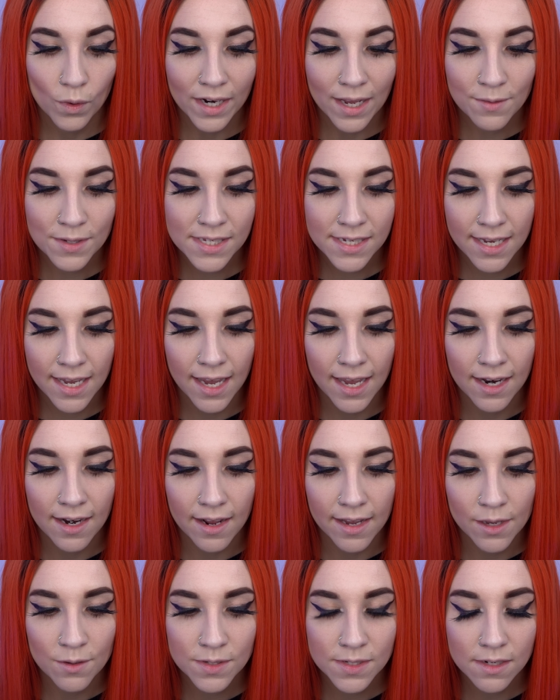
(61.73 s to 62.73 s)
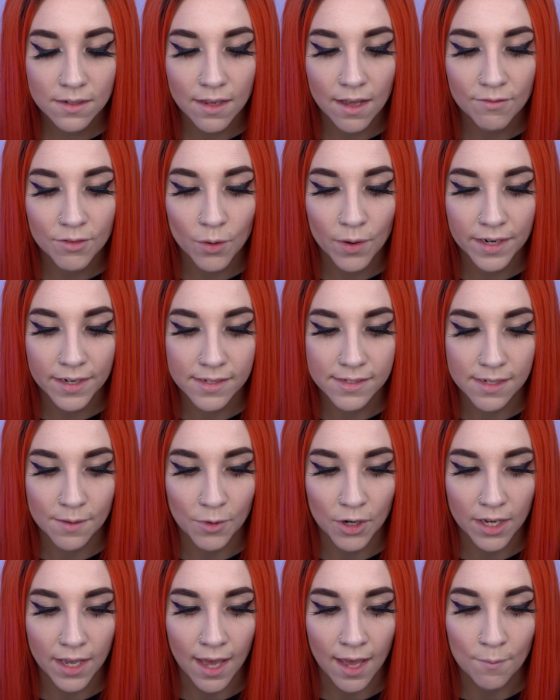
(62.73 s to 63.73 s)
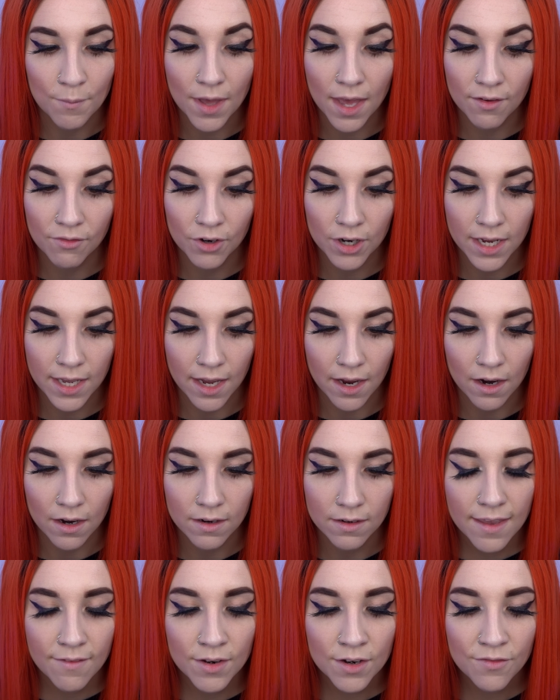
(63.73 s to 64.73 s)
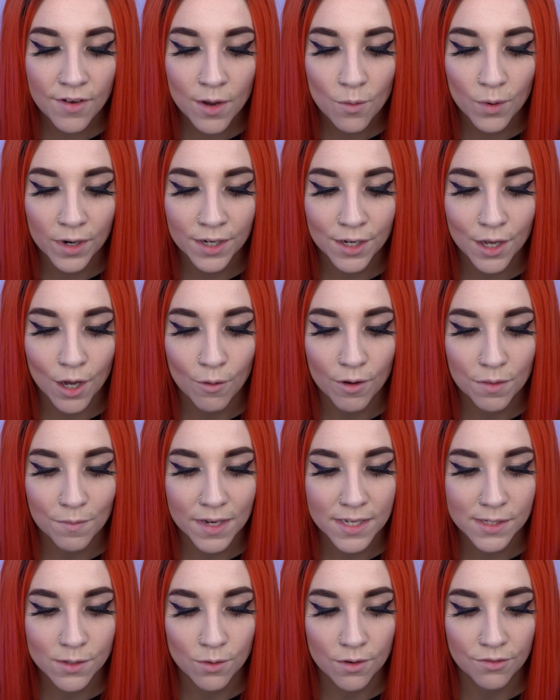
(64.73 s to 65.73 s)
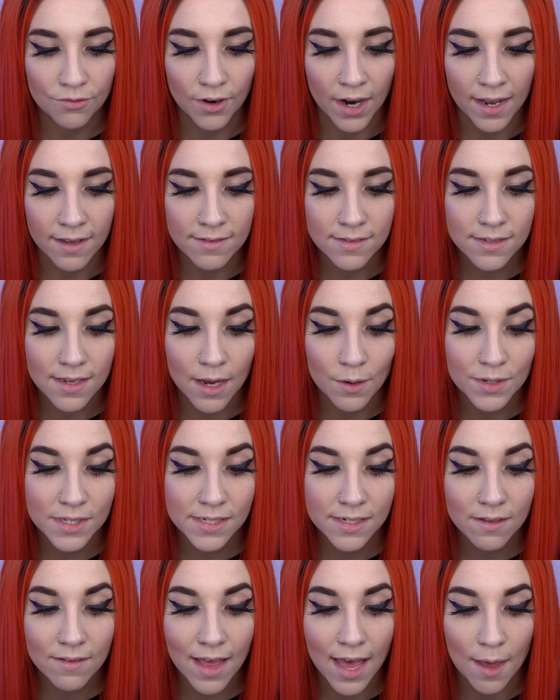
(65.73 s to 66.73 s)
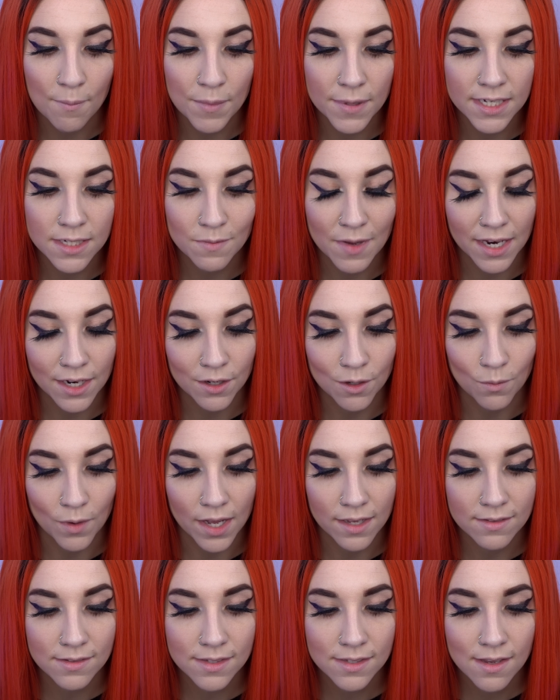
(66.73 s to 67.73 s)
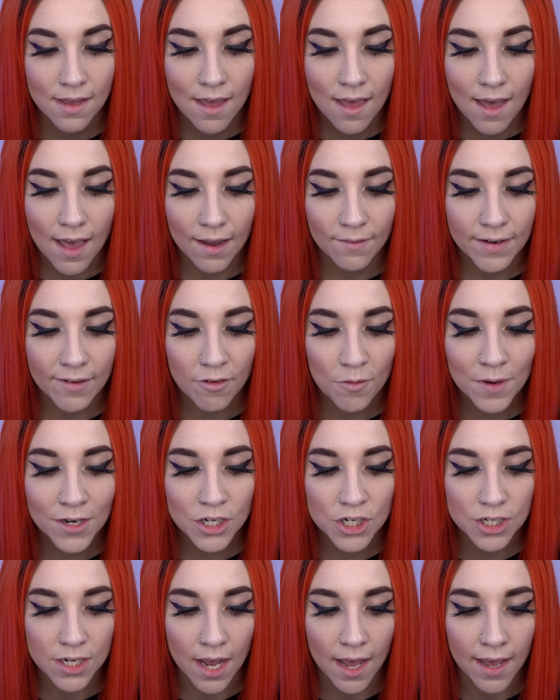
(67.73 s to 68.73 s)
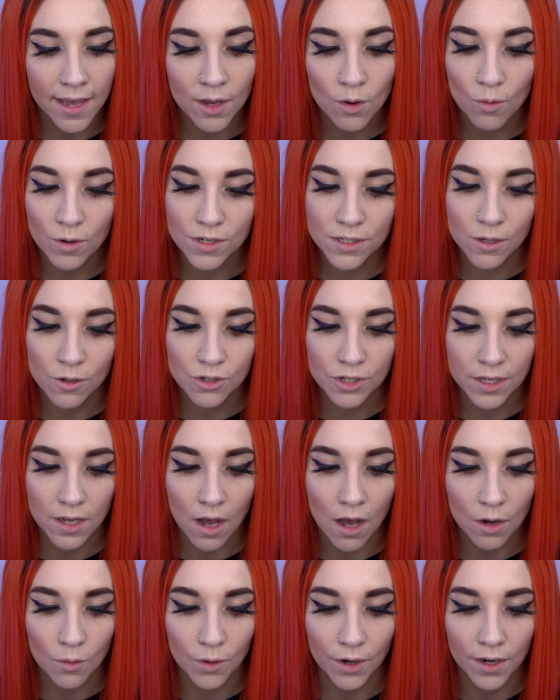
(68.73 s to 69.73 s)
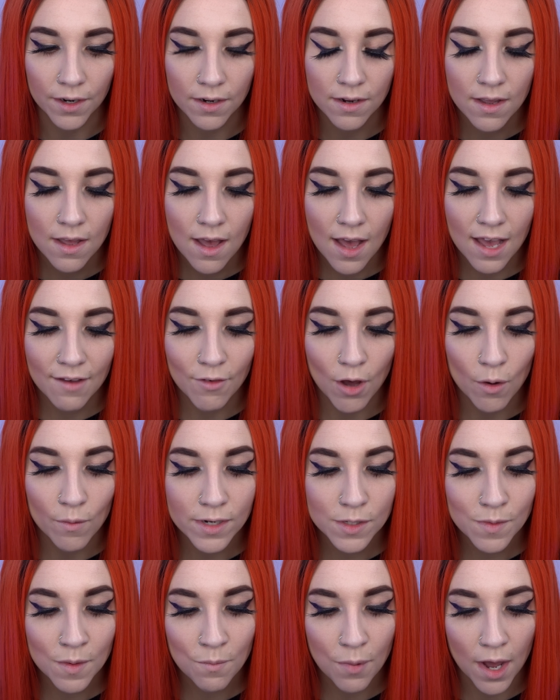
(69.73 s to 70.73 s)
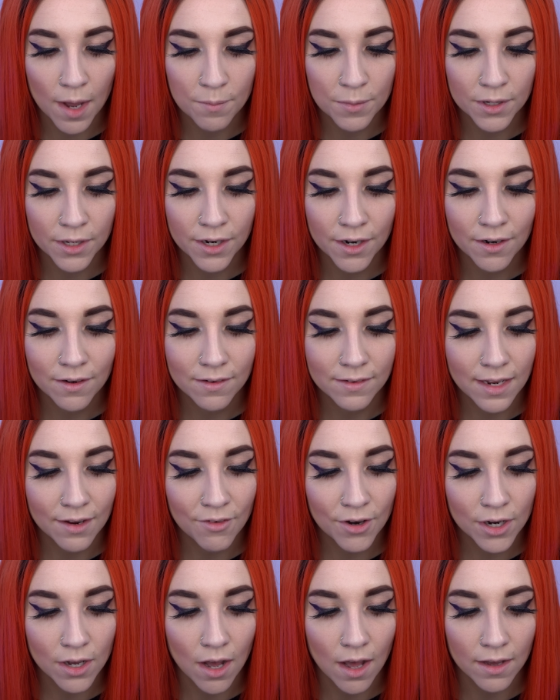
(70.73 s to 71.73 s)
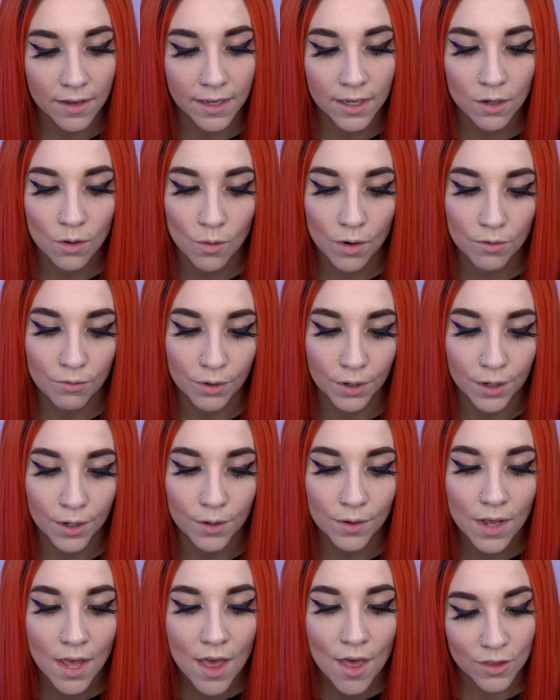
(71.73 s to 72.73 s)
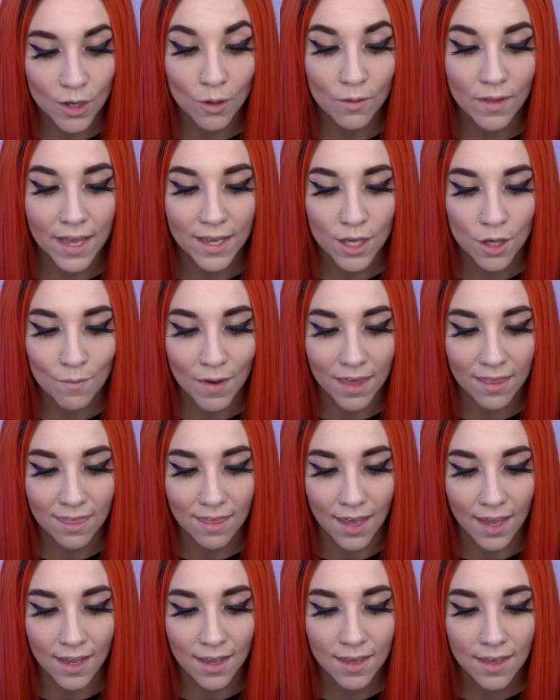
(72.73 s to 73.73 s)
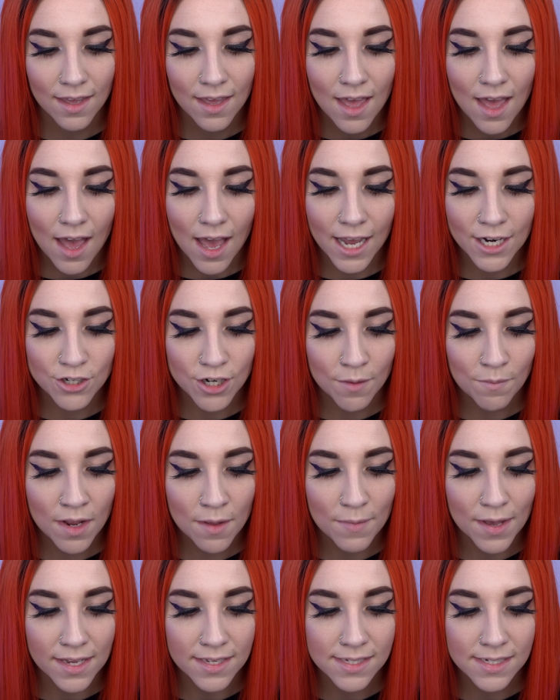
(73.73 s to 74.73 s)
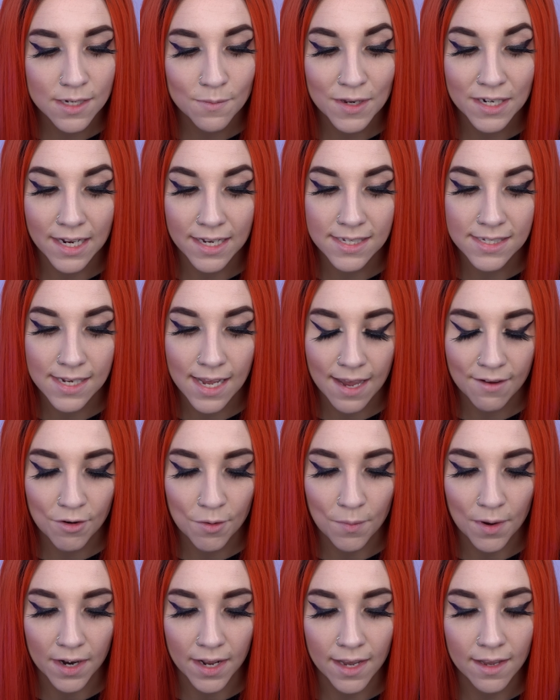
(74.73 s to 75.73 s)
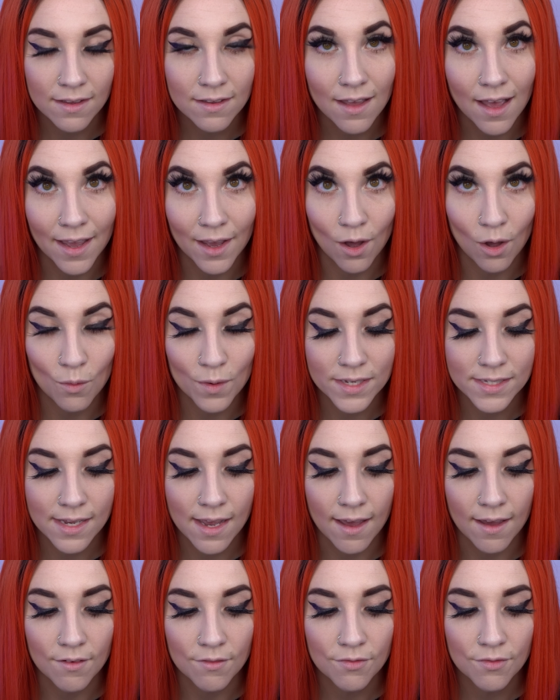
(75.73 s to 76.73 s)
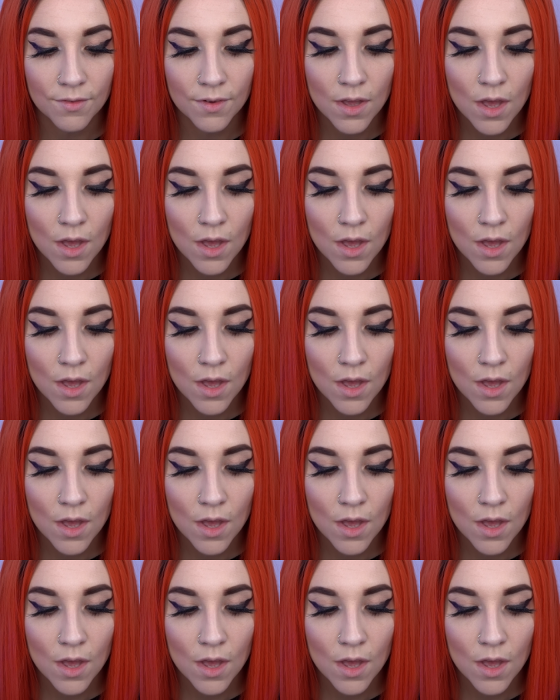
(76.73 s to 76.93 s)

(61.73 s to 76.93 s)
When I was a kid, I used to love going to summer camp every year. Even if I wouldn't go with my school friends, I was still happy to make new ones. I've never been shy or socially awkward. I've always been popular, never cocky or rude, though like you might think. I tried my best to be nice to everybody. I always have.